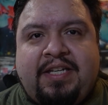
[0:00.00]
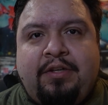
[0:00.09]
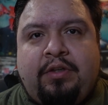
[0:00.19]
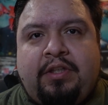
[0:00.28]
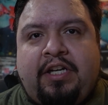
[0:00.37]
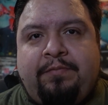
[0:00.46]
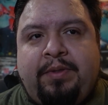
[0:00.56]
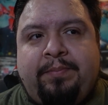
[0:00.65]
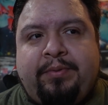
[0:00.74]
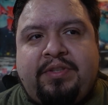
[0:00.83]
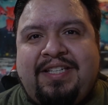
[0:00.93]
I know a lot of
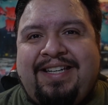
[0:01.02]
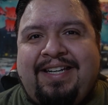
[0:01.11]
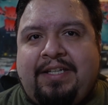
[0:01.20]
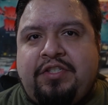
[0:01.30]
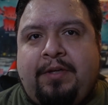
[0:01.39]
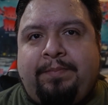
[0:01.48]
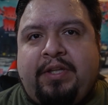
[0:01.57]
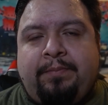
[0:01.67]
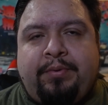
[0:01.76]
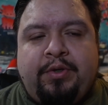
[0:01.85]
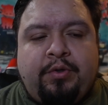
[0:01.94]
people didn't jump on the
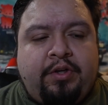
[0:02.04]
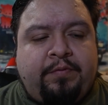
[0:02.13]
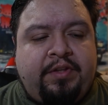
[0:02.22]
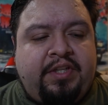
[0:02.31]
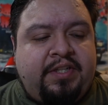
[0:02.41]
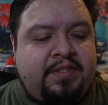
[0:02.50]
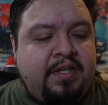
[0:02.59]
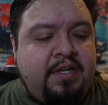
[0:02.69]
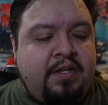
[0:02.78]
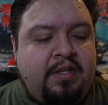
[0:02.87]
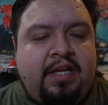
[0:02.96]
pre-order for these,
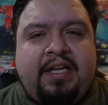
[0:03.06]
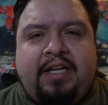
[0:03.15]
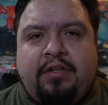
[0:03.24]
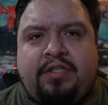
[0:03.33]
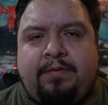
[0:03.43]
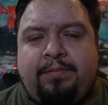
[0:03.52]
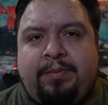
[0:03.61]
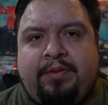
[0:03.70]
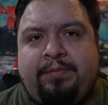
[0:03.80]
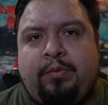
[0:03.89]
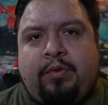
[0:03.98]
and I know some people
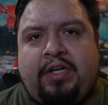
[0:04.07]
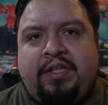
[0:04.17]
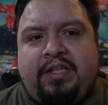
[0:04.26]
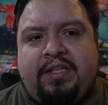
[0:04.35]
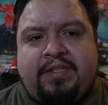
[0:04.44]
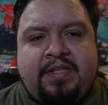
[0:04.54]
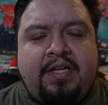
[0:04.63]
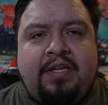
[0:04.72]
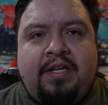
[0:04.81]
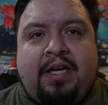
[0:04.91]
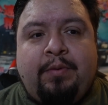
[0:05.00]
have been wanting these,
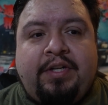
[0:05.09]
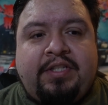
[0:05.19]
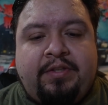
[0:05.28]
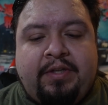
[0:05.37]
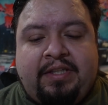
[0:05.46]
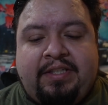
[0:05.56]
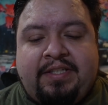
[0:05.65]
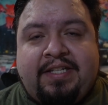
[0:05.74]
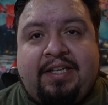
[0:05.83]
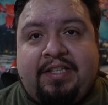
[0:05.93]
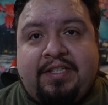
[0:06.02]
I wanted to at least
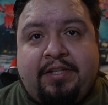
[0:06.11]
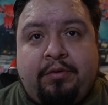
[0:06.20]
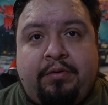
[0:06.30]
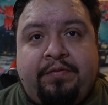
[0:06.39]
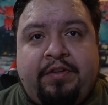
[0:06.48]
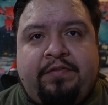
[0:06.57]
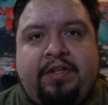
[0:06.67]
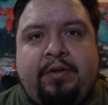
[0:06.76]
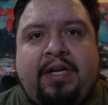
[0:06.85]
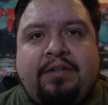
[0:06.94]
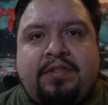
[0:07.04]
get this little review
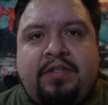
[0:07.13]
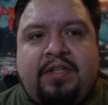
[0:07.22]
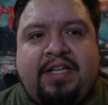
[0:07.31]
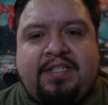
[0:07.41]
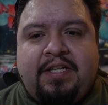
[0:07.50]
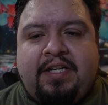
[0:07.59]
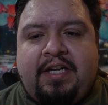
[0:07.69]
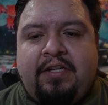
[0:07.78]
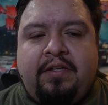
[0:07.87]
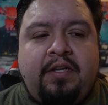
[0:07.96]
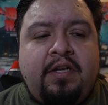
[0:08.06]
video out so you guys can kind
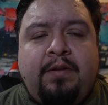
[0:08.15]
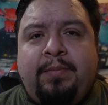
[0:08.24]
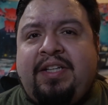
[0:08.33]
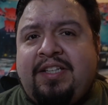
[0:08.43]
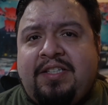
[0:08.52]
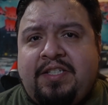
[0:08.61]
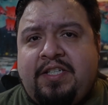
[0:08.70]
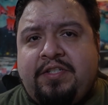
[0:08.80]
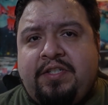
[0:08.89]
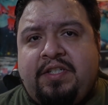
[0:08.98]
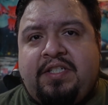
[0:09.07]
of make the
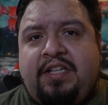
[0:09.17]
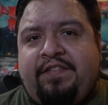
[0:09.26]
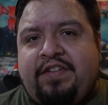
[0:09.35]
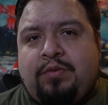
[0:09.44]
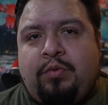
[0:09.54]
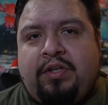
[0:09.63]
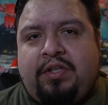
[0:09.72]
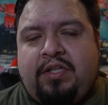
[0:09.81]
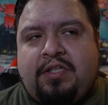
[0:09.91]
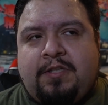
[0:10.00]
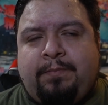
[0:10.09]
decision to see if it's
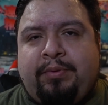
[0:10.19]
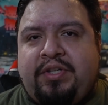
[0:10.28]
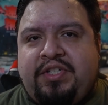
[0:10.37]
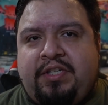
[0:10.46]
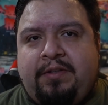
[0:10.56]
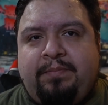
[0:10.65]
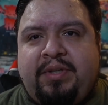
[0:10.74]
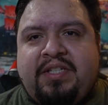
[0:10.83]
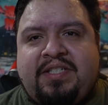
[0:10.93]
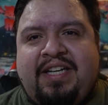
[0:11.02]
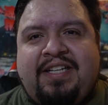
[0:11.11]
worth splurging,
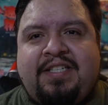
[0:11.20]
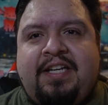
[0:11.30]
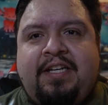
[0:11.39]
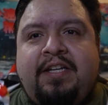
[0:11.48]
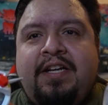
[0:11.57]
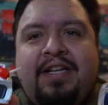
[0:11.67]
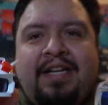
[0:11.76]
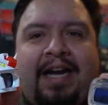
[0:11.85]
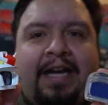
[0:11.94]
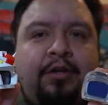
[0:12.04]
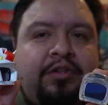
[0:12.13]
because like I said,
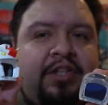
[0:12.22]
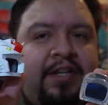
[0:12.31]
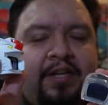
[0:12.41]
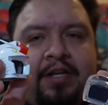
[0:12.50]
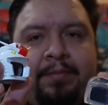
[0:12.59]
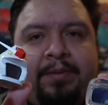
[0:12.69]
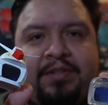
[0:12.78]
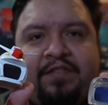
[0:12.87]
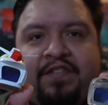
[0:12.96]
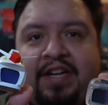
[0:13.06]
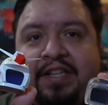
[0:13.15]
I don't think you're going to be able
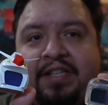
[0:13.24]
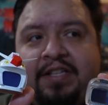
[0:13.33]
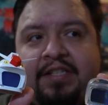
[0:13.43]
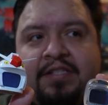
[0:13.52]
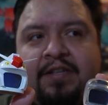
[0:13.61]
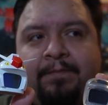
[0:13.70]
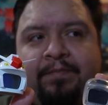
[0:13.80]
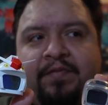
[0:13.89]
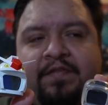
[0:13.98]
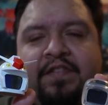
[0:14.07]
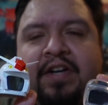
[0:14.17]
to find these
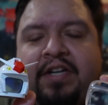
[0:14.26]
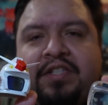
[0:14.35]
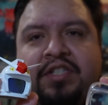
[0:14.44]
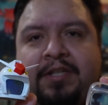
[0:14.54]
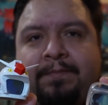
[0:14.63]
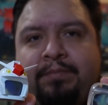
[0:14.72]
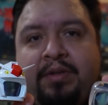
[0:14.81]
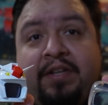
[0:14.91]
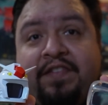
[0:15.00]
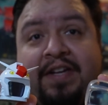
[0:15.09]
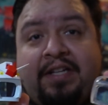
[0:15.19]
very cheap,
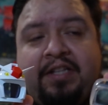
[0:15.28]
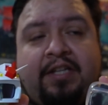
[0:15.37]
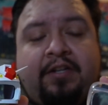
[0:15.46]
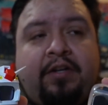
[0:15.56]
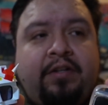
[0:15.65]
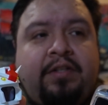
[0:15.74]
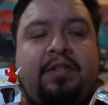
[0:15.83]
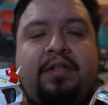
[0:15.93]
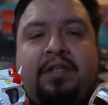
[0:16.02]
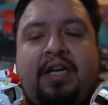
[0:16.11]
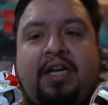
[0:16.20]
if anything at all.
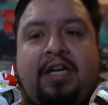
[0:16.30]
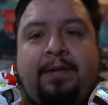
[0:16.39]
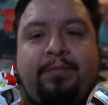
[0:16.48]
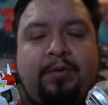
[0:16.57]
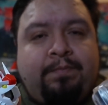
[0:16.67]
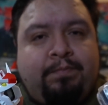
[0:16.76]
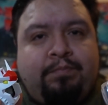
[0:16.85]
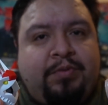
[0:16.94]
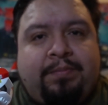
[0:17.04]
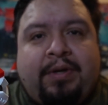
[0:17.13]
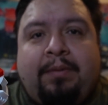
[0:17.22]

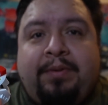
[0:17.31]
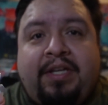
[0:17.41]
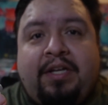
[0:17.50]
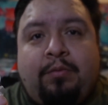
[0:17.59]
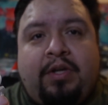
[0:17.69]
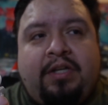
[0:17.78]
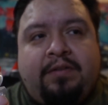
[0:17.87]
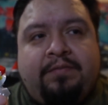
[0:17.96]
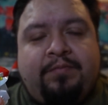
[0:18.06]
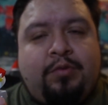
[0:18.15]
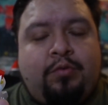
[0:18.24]
They're probably going to run
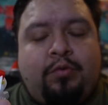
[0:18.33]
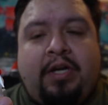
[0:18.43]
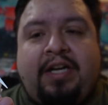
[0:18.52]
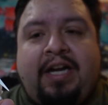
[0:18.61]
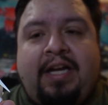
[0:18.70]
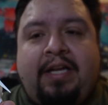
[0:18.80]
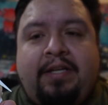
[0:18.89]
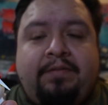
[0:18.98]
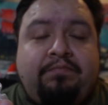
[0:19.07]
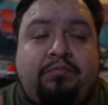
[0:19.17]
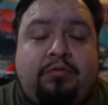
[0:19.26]
quite a
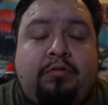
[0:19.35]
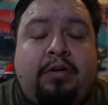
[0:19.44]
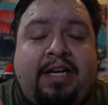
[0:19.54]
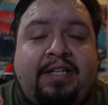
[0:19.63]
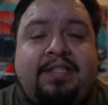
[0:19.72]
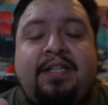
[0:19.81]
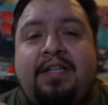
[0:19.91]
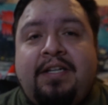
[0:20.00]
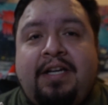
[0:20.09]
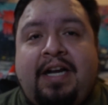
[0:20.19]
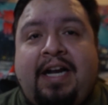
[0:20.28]

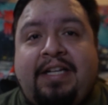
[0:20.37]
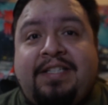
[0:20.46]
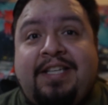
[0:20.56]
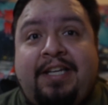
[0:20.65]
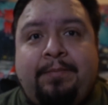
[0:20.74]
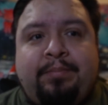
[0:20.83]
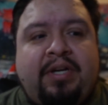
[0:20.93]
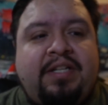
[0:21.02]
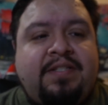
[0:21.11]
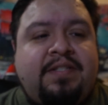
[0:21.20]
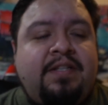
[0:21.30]
high ticket
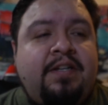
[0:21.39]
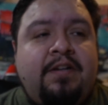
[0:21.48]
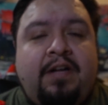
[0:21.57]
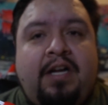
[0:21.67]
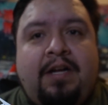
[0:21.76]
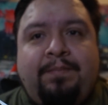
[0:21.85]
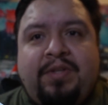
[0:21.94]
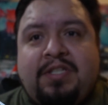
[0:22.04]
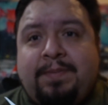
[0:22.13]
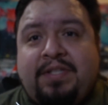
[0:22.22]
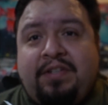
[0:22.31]
price,
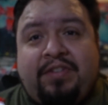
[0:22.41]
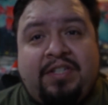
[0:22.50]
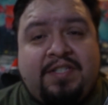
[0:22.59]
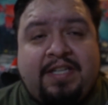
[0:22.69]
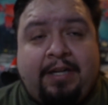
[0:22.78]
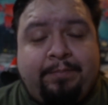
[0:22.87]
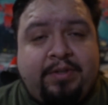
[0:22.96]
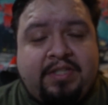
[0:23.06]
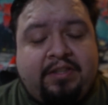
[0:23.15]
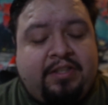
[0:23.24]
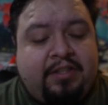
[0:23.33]
especially if there's scalpers
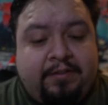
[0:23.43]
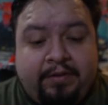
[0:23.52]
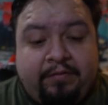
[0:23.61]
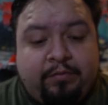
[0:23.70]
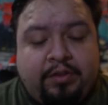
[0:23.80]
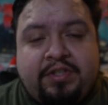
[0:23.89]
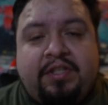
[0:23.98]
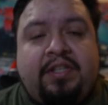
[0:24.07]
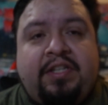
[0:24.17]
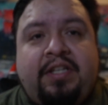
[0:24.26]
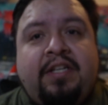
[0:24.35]
out there,
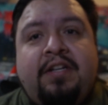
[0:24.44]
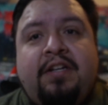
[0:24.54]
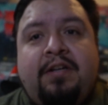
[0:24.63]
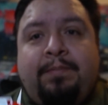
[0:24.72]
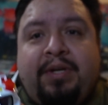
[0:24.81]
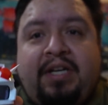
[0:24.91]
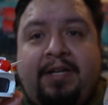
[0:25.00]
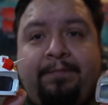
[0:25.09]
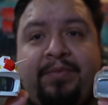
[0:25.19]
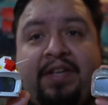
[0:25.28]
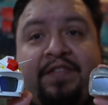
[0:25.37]
unfortunately. But
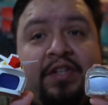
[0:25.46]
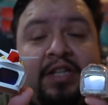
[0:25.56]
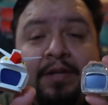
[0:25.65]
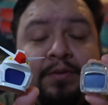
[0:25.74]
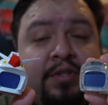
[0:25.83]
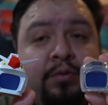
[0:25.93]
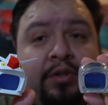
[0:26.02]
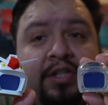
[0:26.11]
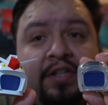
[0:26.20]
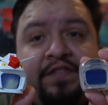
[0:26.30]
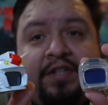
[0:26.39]
if you thought it was cool
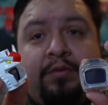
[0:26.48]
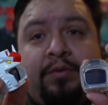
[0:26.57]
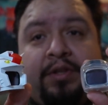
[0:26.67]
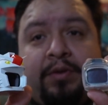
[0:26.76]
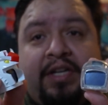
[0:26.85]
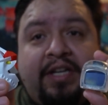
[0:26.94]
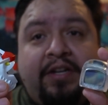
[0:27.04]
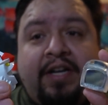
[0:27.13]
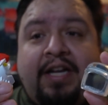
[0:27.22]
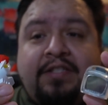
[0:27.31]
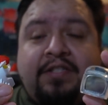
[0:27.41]
enough and you really want to get your
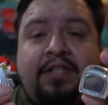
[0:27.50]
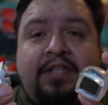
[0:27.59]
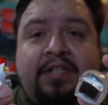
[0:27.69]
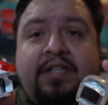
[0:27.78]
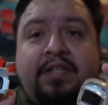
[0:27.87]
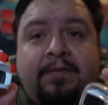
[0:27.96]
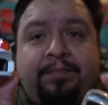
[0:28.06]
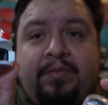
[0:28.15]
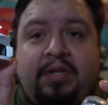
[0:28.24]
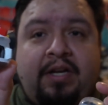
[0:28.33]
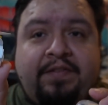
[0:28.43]
hands on it,
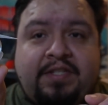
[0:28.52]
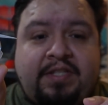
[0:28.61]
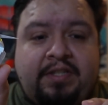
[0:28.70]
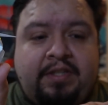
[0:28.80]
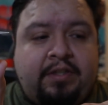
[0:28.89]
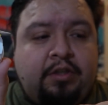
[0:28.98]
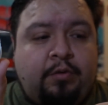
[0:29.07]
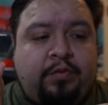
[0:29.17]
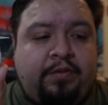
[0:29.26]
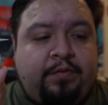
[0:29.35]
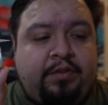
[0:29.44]
obviously go
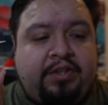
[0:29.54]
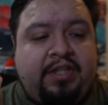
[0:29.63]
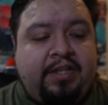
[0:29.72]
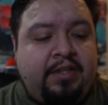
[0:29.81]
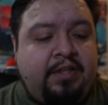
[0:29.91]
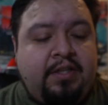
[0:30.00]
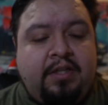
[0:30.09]
for the full thing.